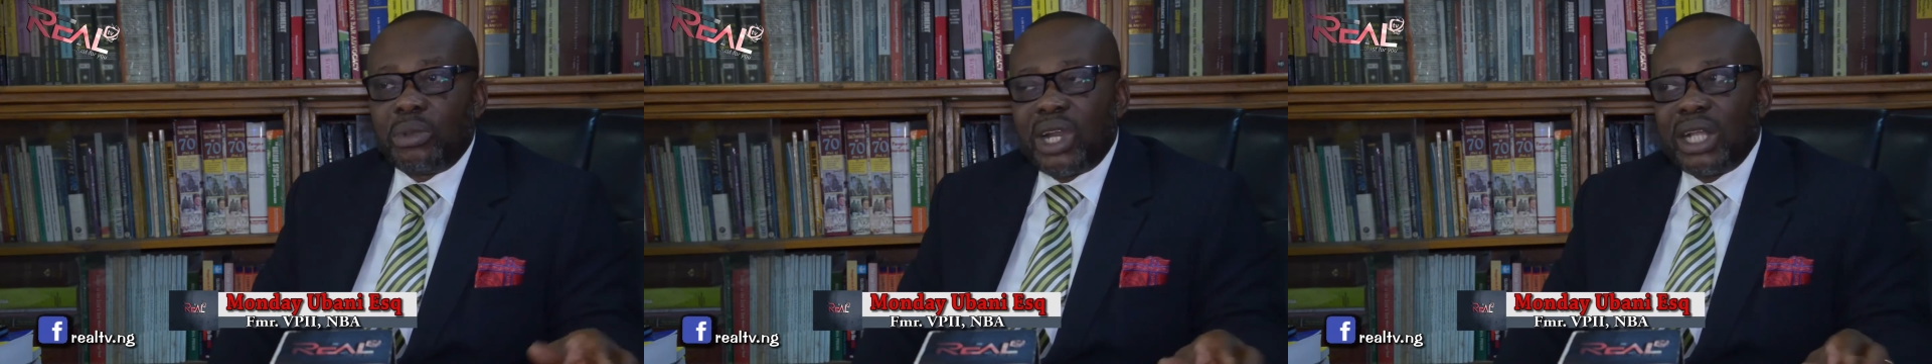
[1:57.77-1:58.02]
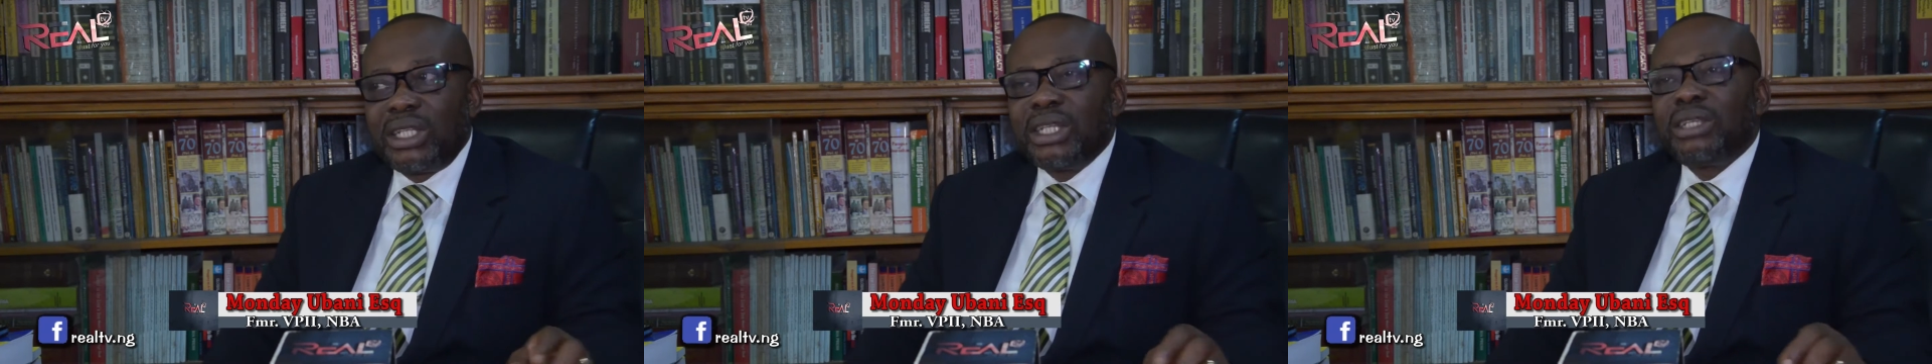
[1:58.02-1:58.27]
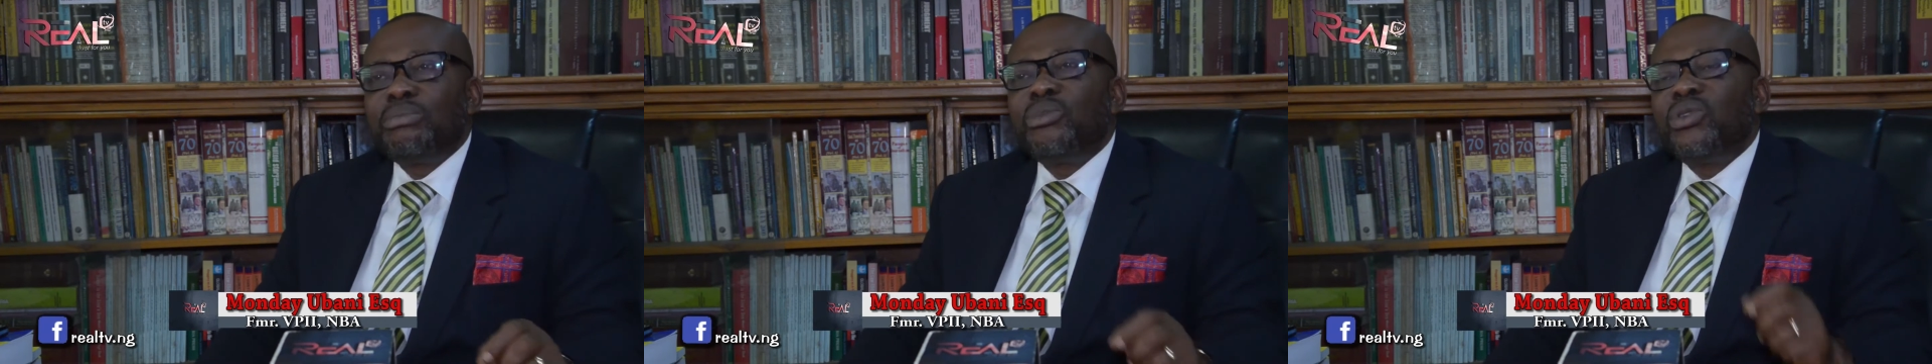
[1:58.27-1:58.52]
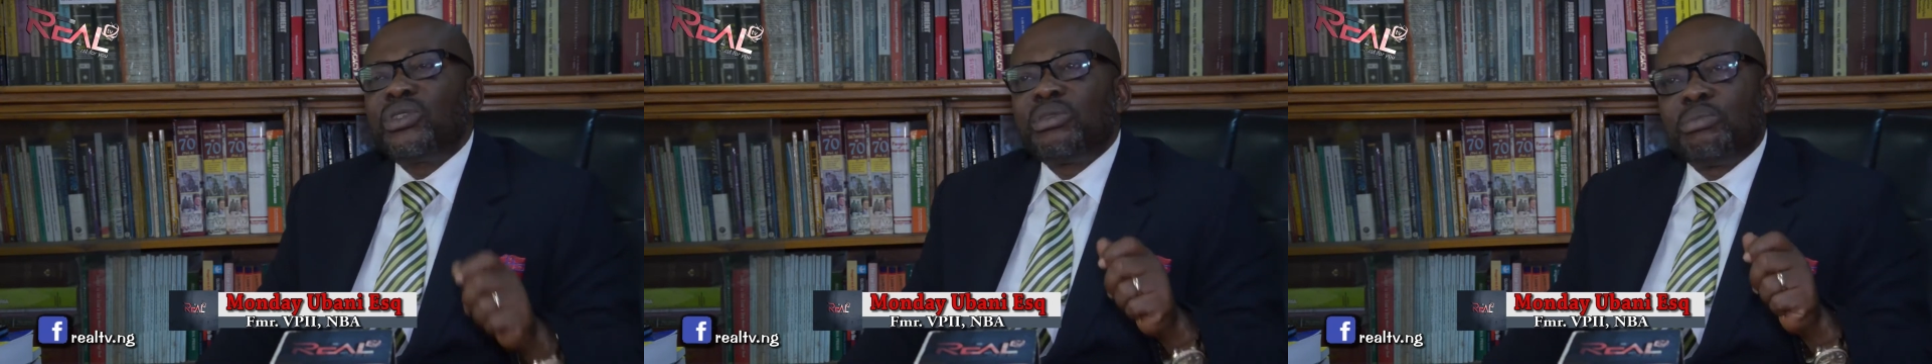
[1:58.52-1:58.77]
But I think the
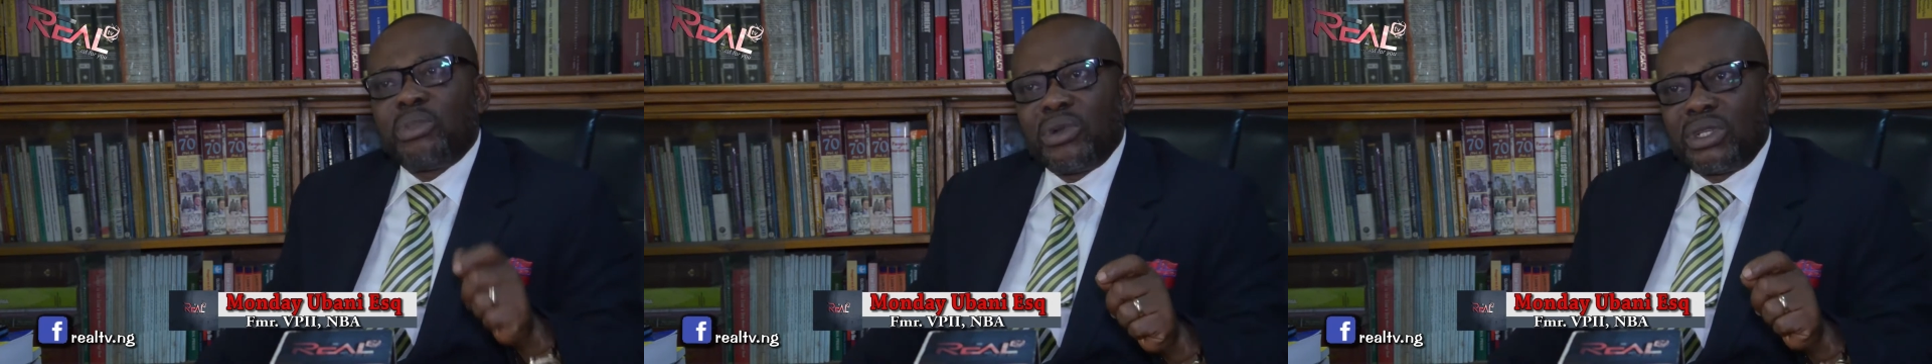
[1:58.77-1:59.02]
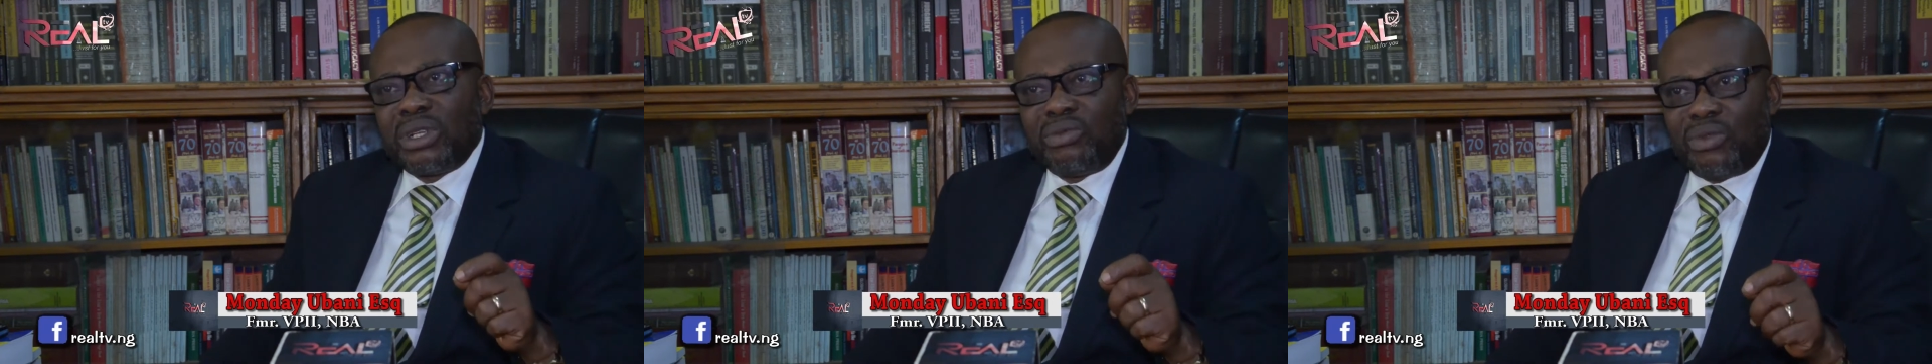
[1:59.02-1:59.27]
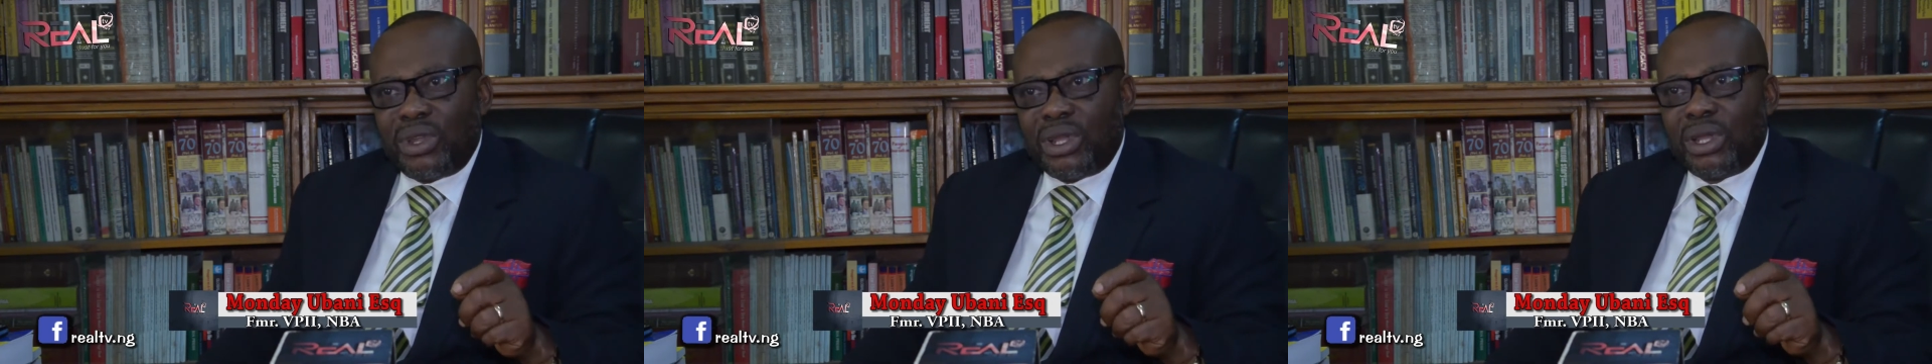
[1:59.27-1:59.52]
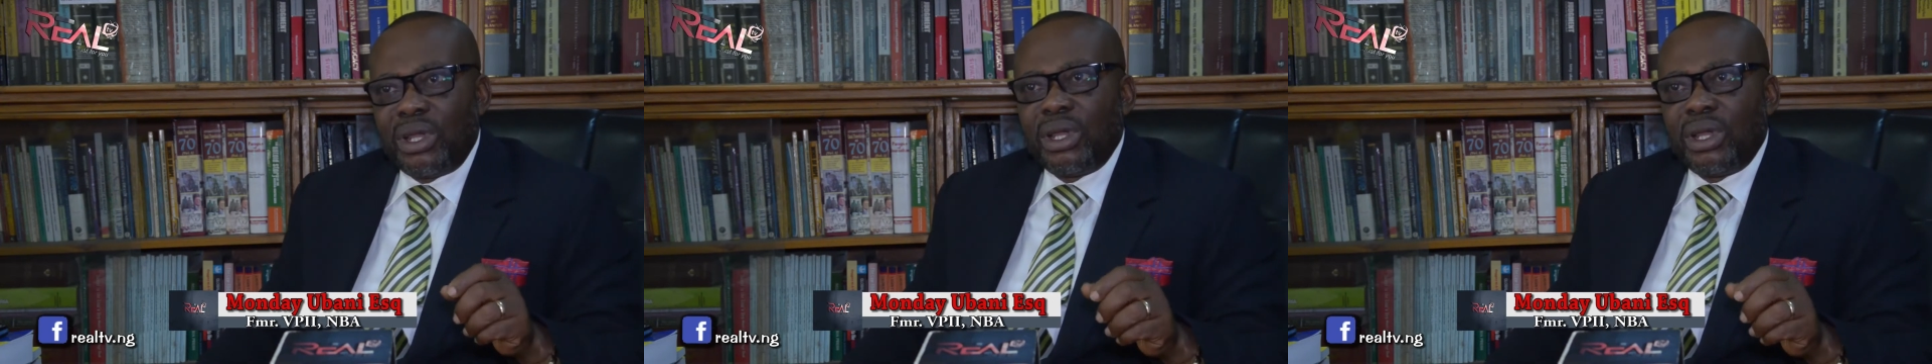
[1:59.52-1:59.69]
most important way,